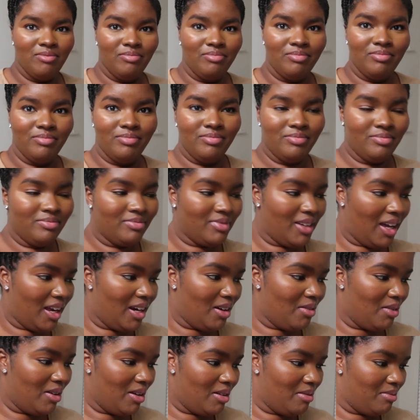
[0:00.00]
I
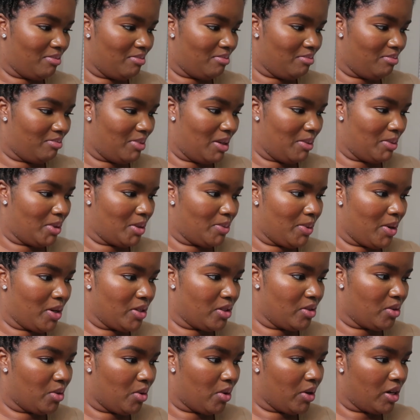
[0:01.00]
don't want people's
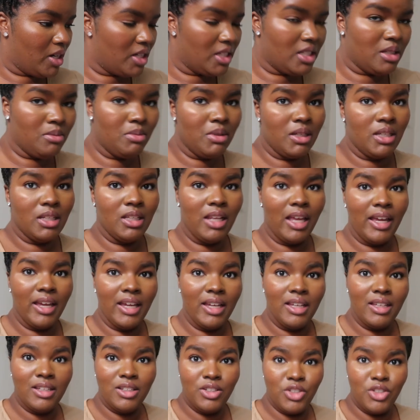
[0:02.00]
personal quarters to be like